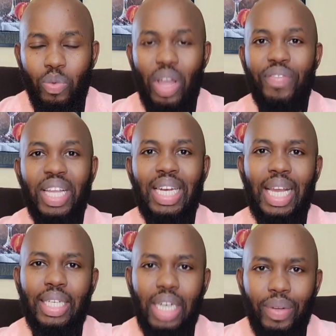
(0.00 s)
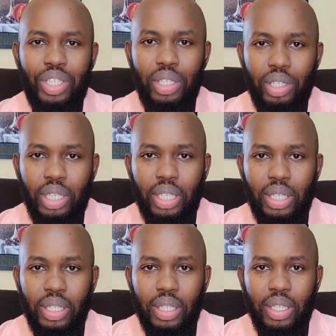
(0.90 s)
We have neglected our children.
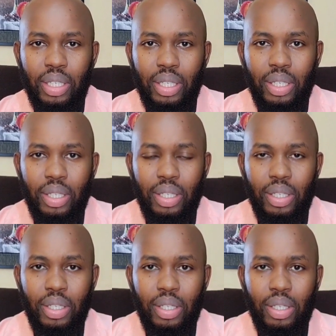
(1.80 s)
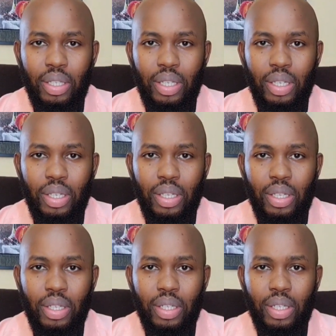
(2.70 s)

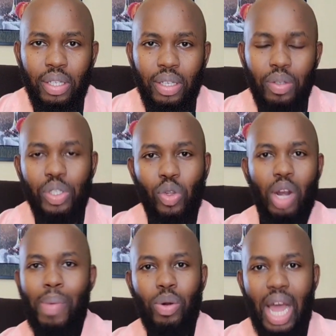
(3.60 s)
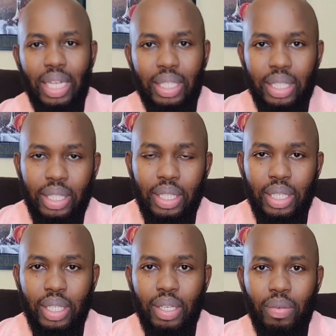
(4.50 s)
Because it's all about us.
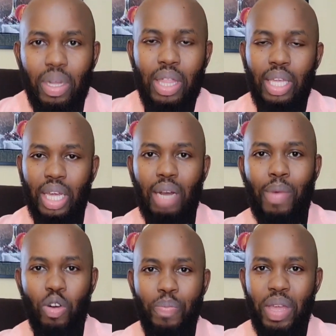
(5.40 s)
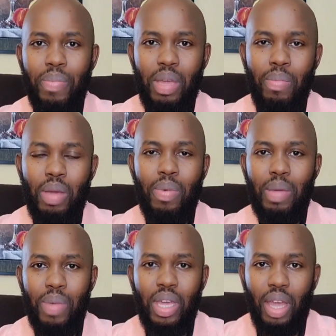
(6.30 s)
We are thinking about me, me, me,
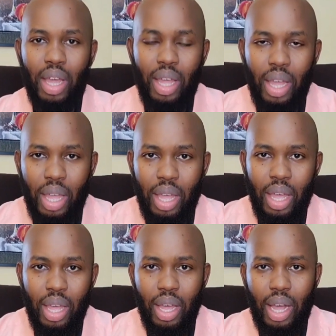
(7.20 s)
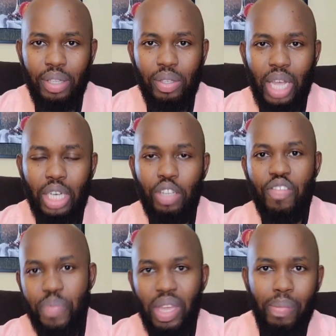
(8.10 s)
me, me. A society
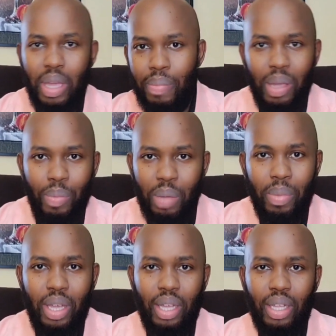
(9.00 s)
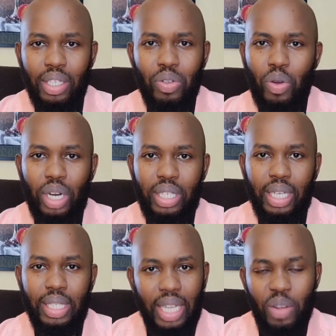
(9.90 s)
of me, me, me, me, me. It's not going to
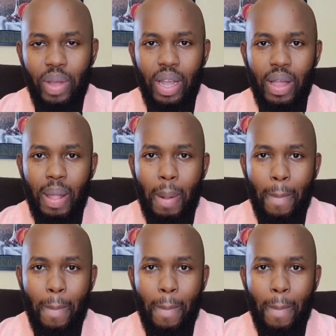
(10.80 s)
take us anywhere.